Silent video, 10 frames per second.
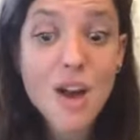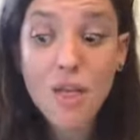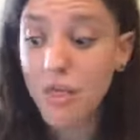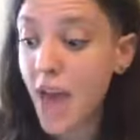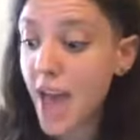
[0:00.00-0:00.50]

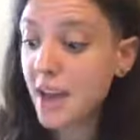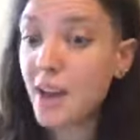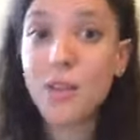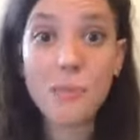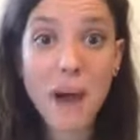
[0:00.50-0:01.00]
than
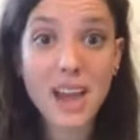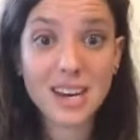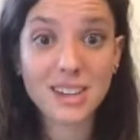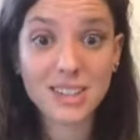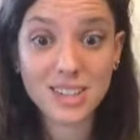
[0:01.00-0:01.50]
the pine
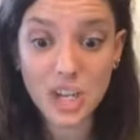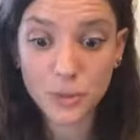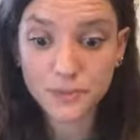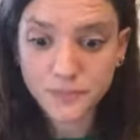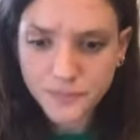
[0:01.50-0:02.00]
needles do.
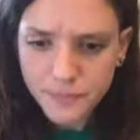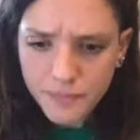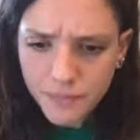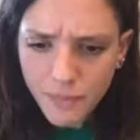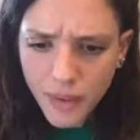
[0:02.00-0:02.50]

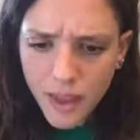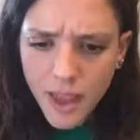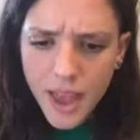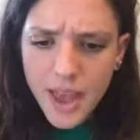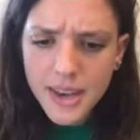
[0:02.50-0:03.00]

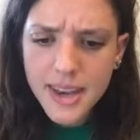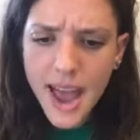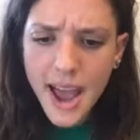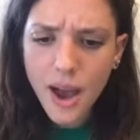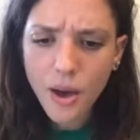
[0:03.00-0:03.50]

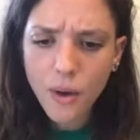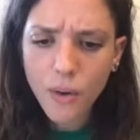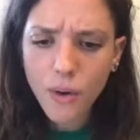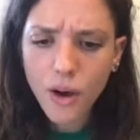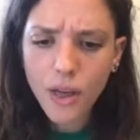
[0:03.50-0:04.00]

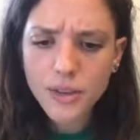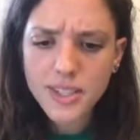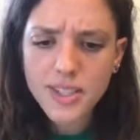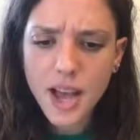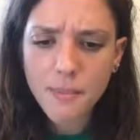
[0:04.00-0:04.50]
Now,
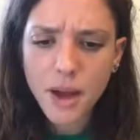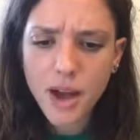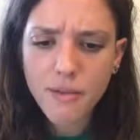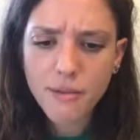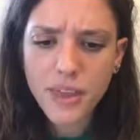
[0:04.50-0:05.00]
some
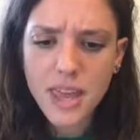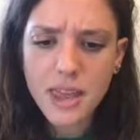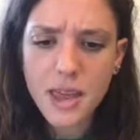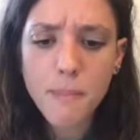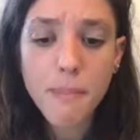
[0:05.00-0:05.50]
of
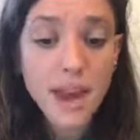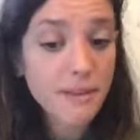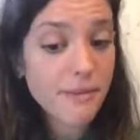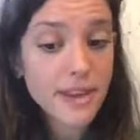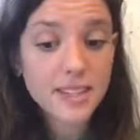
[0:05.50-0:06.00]
the
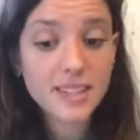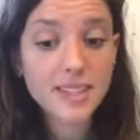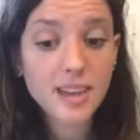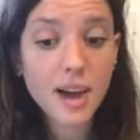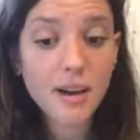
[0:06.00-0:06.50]

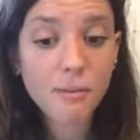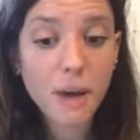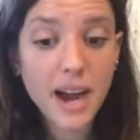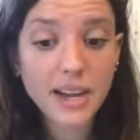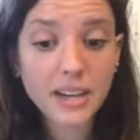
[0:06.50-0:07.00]
benefits of
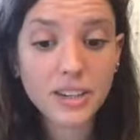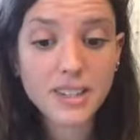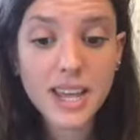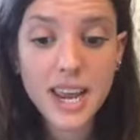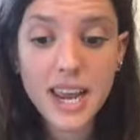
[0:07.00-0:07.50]
pine needle
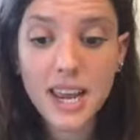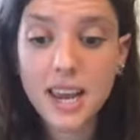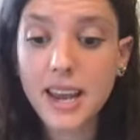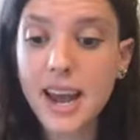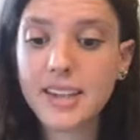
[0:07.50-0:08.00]
tea,
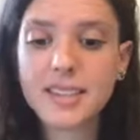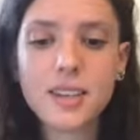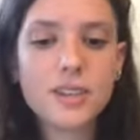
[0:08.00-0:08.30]
it has